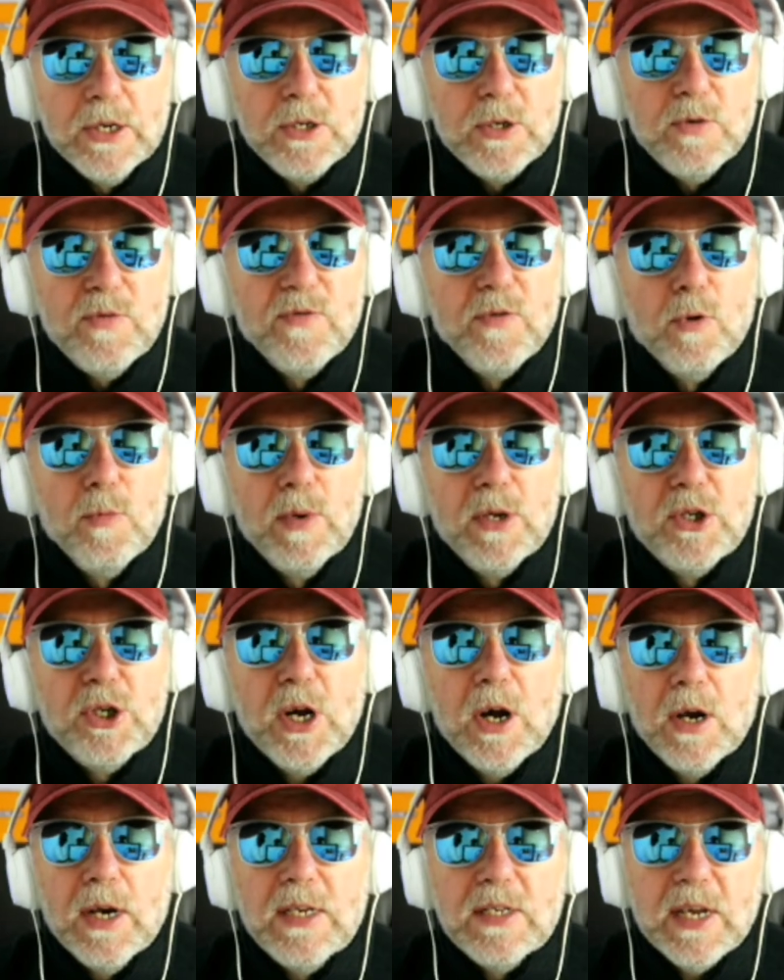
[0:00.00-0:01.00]
to former
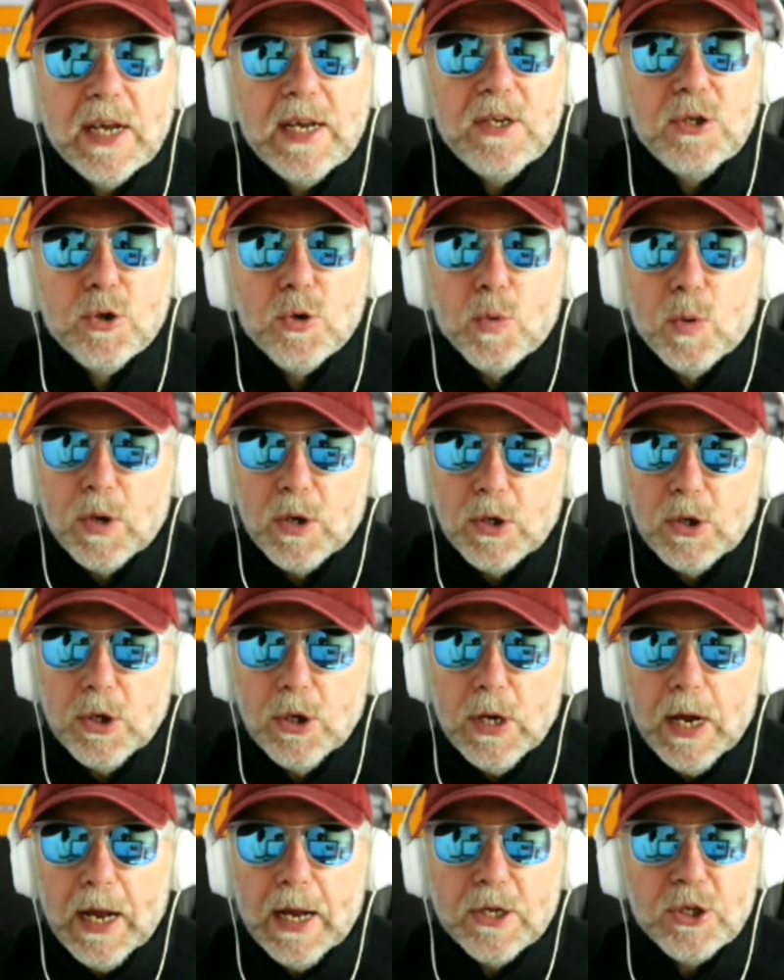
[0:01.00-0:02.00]
Charlie's Angel
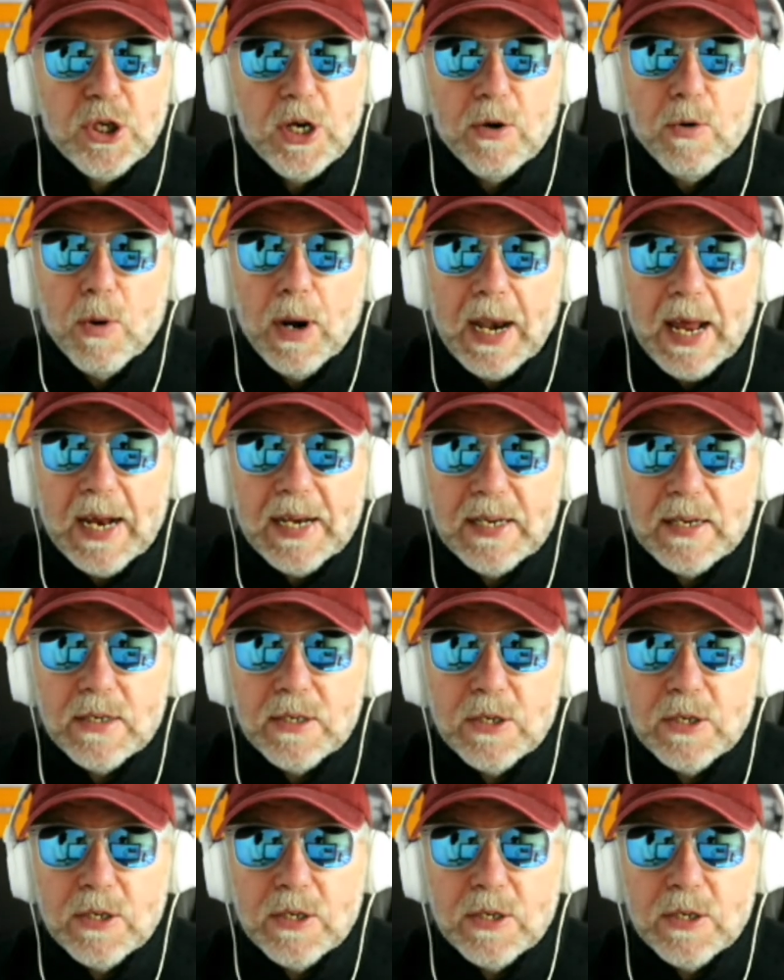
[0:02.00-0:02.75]
uh, Cheryl Ladd,